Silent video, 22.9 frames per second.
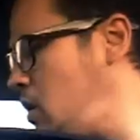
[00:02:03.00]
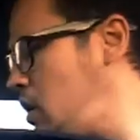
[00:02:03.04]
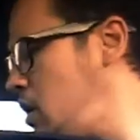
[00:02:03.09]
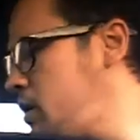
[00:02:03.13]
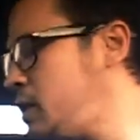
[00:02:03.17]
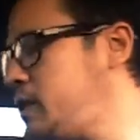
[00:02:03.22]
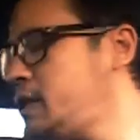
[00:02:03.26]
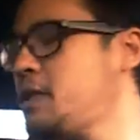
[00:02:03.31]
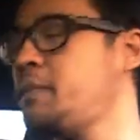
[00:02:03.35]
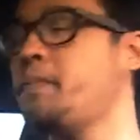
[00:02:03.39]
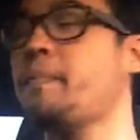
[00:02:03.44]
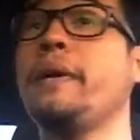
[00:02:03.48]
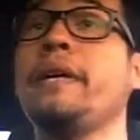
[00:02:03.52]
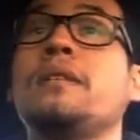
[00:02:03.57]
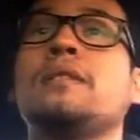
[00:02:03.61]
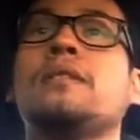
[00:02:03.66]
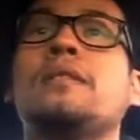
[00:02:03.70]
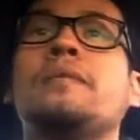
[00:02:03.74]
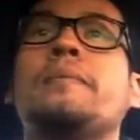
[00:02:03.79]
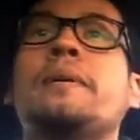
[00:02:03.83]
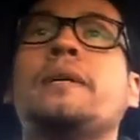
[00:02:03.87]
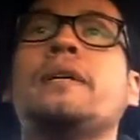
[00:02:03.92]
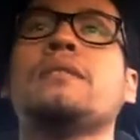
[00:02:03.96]
God, this
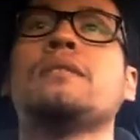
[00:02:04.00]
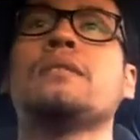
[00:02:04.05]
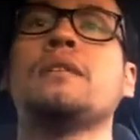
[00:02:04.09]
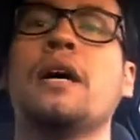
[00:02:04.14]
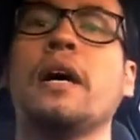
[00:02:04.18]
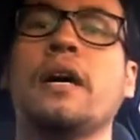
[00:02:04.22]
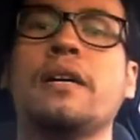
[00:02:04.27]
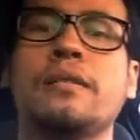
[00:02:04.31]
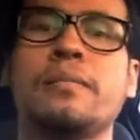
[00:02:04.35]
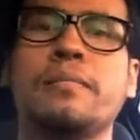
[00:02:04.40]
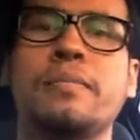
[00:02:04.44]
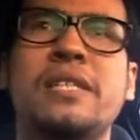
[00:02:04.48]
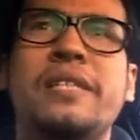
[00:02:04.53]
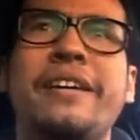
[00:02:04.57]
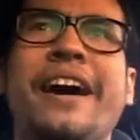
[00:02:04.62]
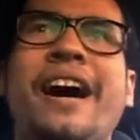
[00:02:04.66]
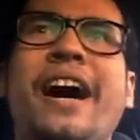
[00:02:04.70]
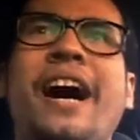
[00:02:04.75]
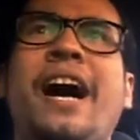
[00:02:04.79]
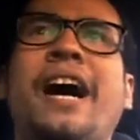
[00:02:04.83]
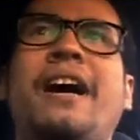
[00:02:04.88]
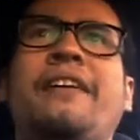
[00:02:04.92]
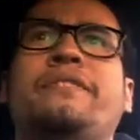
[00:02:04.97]
pizza smells nice. I'm
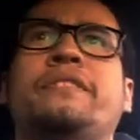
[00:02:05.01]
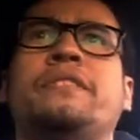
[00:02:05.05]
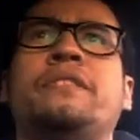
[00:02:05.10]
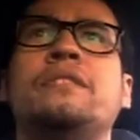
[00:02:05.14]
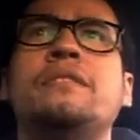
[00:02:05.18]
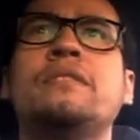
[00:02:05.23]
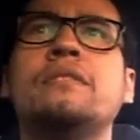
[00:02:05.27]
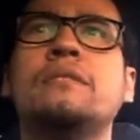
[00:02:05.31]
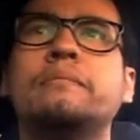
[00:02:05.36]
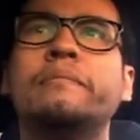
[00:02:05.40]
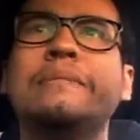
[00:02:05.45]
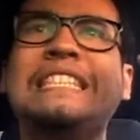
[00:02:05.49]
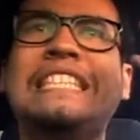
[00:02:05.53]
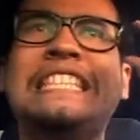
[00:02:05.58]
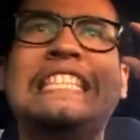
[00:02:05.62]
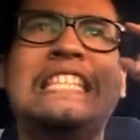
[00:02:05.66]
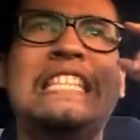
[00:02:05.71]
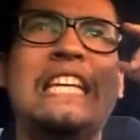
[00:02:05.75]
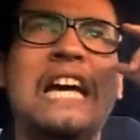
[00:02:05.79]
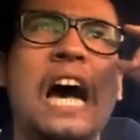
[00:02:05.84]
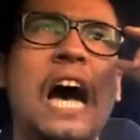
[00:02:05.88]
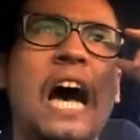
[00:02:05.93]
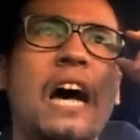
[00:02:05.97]
starved. I'm a
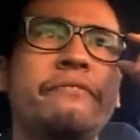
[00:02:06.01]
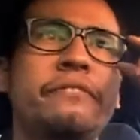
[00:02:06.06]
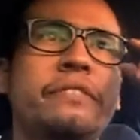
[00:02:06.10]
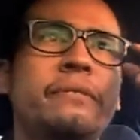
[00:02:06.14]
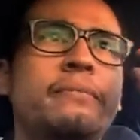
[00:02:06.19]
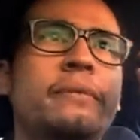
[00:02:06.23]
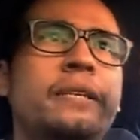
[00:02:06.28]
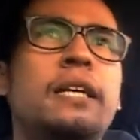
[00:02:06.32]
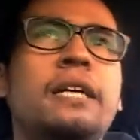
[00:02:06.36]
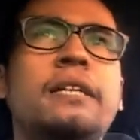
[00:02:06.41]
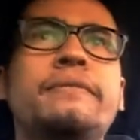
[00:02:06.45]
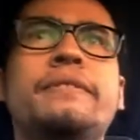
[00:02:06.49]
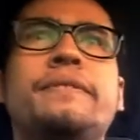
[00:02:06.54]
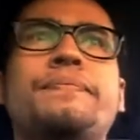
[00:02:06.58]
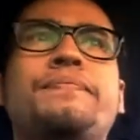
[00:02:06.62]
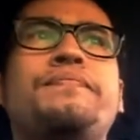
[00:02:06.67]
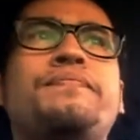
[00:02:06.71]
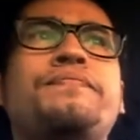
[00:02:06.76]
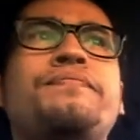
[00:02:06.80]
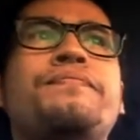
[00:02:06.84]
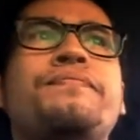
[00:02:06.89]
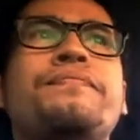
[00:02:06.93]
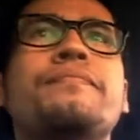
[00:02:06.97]
starving moment.
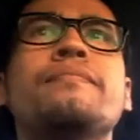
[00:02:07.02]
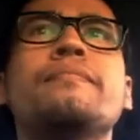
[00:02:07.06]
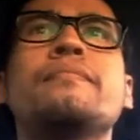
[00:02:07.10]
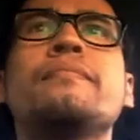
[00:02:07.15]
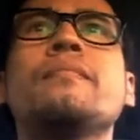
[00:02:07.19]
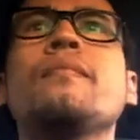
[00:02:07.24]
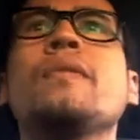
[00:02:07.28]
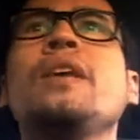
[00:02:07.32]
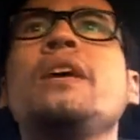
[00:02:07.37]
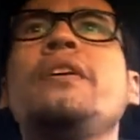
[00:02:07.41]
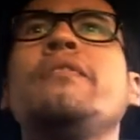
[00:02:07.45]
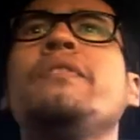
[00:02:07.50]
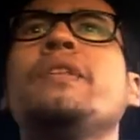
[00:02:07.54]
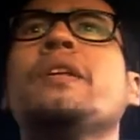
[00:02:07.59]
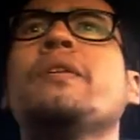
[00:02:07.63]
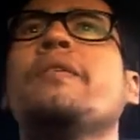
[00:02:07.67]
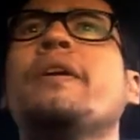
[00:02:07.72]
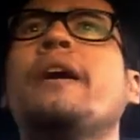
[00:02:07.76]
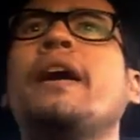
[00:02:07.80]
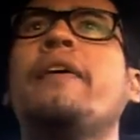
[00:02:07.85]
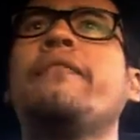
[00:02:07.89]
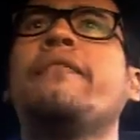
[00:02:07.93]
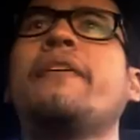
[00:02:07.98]
Even
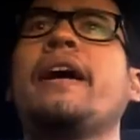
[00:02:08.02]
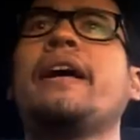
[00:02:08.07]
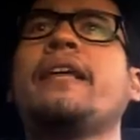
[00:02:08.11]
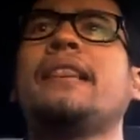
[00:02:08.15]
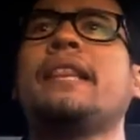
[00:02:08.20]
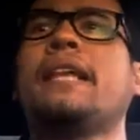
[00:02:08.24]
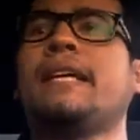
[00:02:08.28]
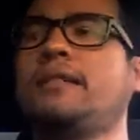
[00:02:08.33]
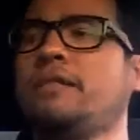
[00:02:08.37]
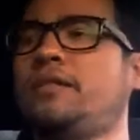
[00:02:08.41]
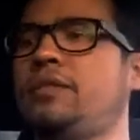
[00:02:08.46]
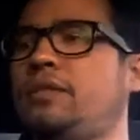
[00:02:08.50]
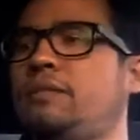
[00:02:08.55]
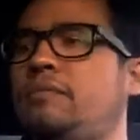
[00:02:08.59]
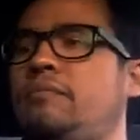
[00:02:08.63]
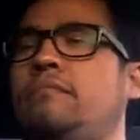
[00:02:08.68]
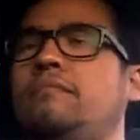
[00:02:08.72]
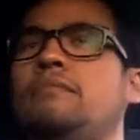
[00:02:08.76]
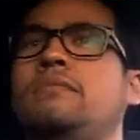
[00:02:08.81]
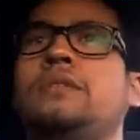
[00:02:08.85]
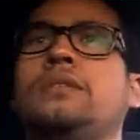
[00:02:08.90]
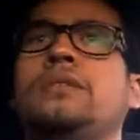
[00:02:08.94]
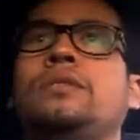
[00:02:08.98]
though I have had lunch
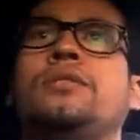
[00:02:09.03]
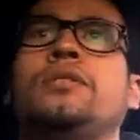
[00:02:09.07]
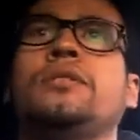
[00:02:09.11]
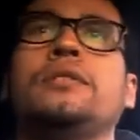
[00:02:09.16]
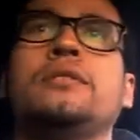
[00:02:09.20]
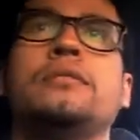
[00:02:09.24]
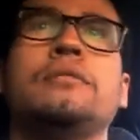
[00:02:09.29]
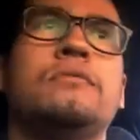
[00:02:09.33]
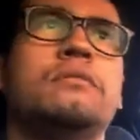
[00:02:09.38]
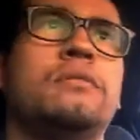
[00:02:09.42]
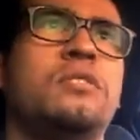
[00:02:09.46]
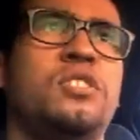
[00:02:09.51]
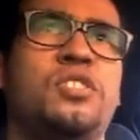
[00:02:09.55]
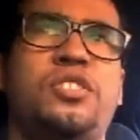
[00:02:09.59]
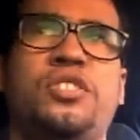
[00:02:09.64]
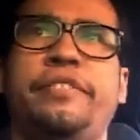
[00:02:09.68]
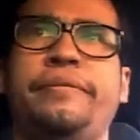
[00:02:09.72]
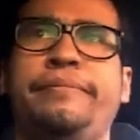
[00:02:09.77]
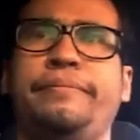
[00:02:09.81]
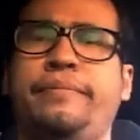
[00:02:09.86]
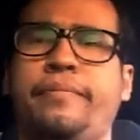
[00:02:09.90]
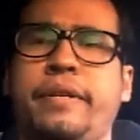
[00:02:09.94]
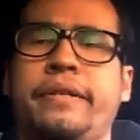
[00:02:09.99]
and dessert,
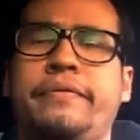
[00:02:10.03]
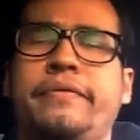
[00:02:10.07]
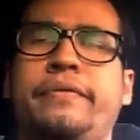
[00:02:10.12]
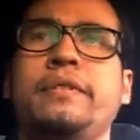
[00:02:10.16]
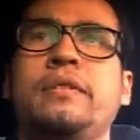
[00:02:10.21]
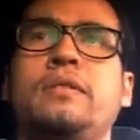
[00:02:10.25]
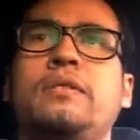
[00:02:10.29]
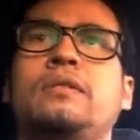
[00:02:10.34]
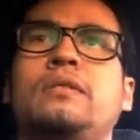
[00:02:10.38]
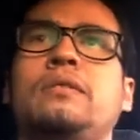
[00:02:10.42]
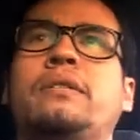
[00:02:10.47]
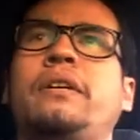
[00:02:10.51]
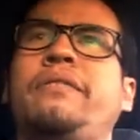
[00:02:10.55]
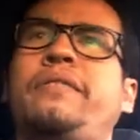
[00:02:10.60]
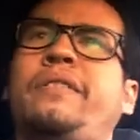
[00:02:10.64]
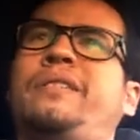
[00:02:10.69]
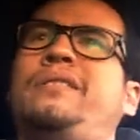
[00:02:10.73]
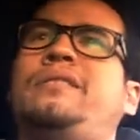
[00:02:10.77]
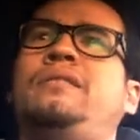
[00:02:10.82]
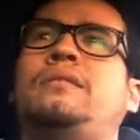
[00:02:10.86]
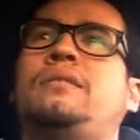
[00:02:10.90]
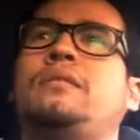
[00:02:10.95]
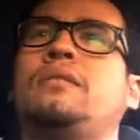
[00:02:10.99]
breakfast. I haven't
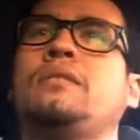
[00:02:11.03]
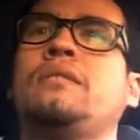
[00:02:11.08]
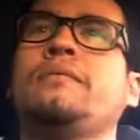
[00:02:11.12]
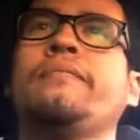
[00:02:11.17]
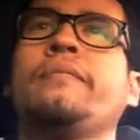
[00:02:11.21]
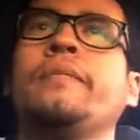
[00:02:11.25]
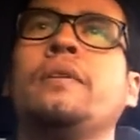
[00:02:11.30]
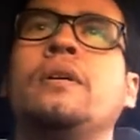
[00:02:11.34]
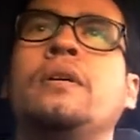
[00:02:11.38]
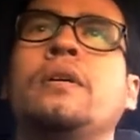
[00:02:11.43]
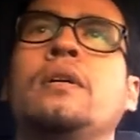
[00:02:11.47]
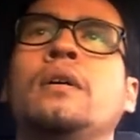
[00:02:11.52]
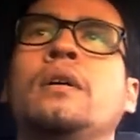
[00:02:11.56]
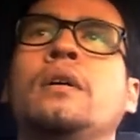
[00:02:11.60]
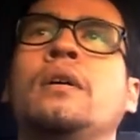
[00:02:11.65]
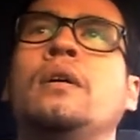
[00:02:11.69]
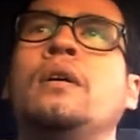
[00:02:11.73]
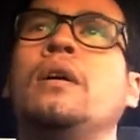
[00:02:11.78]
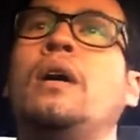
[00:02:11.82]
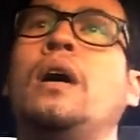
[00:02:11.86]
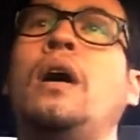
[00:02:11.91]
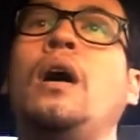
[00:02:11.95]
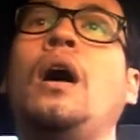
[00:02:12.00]
had dessert.
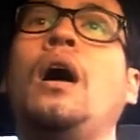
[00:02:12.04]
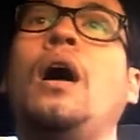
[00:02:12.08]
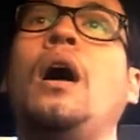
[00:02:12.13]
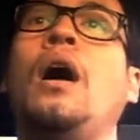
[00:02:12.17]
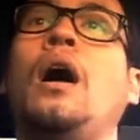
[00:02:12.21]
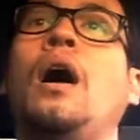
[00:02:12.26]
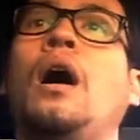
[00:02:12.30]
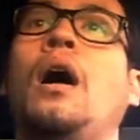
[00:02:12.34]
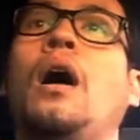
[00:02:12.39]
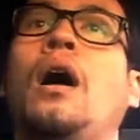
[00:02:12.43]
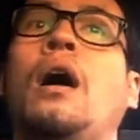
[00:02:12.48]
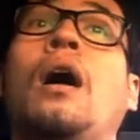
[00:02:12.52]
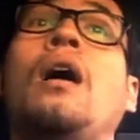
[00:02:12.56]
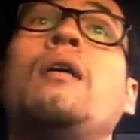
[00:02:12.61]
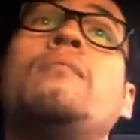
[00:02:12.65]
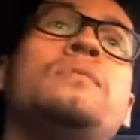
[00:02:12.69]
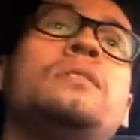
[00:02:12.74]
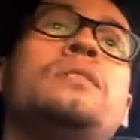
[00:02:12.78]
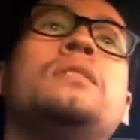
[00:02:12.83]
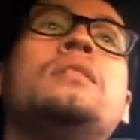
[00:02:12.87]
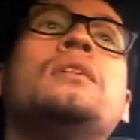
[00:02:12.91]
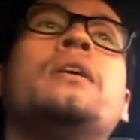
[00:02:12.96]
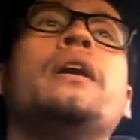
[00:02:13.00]

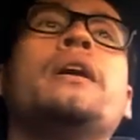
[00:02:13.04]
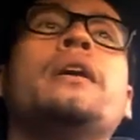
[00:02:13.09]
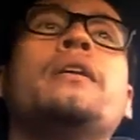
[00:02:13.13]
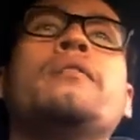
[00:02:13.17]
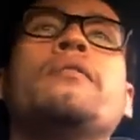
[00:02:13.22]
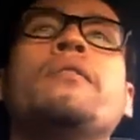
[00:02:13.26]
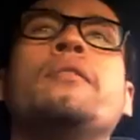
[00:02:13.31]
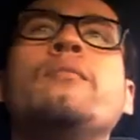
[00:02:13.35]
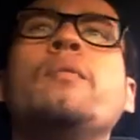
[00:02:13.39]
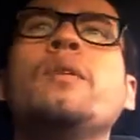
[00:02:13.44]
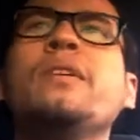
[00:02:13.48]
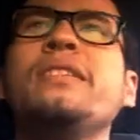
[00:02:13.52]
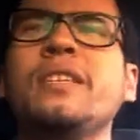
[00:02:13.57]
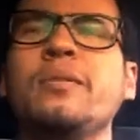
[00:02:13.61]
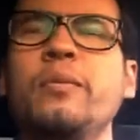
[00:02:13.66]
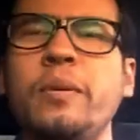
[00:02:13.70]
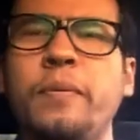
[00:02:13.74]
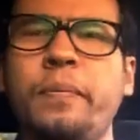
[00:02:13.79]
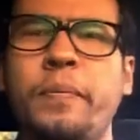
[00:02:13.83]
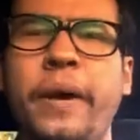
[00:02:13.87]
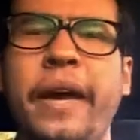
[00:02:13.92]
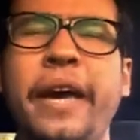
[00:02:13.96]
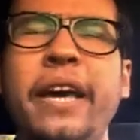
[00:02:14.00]
I'm still hungry. What's up
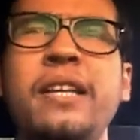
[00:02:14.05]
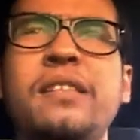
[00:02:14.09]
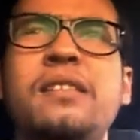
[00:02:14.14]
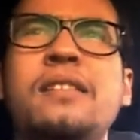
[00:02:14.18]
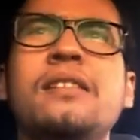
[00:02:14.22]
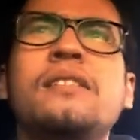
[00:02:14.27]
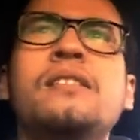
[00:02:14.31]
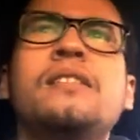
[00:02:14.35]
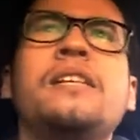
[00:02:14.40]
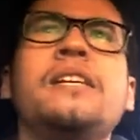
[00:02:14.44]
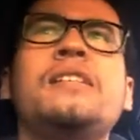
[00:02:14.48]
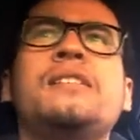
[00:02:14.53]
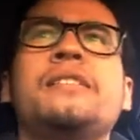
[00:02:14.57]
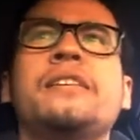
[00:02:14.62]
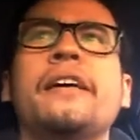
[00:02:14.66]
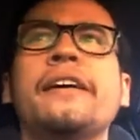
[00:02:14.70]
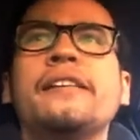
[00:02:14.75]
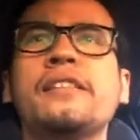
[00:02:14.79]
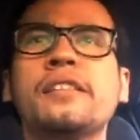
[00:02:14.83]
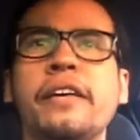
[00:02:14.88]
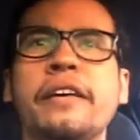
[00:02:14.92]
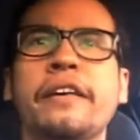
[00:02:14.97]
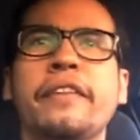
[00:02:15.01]
with pizzas these
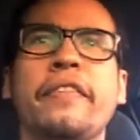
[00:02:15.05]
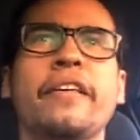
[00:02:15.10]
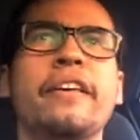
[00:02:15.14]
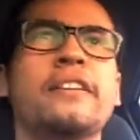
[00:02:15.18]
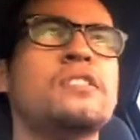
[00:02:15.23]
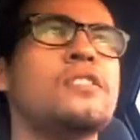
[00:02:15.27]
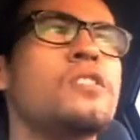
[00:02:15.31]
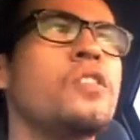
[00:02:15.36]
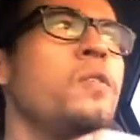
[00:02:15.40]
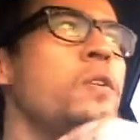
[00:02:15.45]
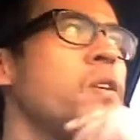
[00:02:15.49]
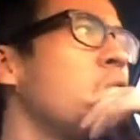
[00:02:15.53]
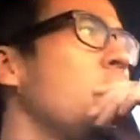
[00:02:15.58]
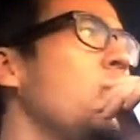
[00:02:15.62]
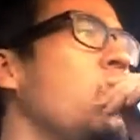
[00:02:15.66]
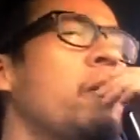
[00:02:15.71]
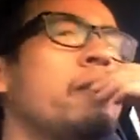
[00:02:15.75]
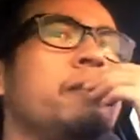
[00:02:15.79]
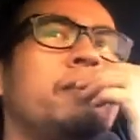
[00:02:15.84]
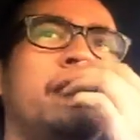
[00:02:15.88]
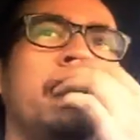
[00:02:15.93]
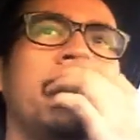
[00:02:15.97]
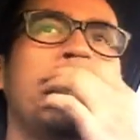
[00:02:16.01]
days? They're so
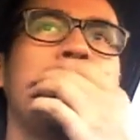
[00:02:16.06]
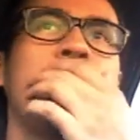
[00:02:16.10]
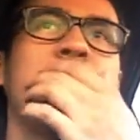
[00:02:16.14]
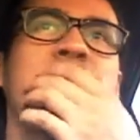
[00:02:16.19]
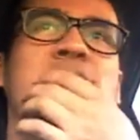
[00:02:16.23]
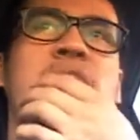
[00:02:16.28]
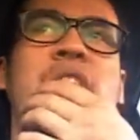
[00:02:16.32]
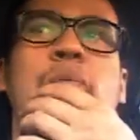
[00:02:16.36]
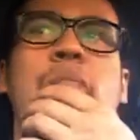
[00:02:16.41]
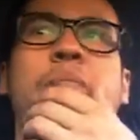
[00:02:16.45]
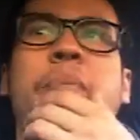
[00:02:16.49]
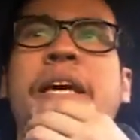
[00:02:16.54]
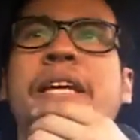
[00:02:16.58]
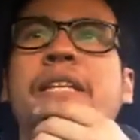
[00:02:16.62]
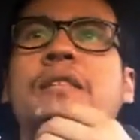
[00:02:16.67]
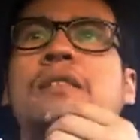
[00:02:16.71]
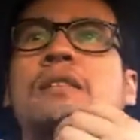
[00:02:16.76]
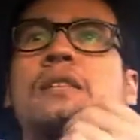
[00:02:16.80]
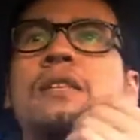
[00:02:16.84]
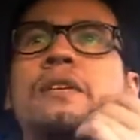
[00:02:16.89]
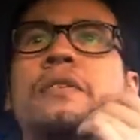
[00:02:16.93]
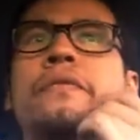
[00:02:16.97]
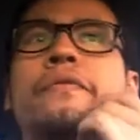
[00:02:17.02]
goddamn
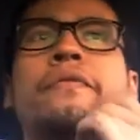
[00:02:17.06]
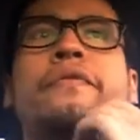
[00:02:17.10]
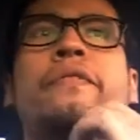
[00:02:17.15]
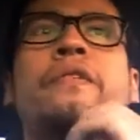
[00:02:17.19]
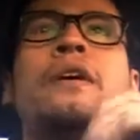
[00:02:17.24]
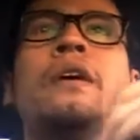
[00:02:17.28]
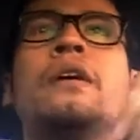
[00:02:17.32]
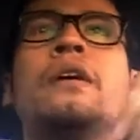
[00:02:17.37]
expensive.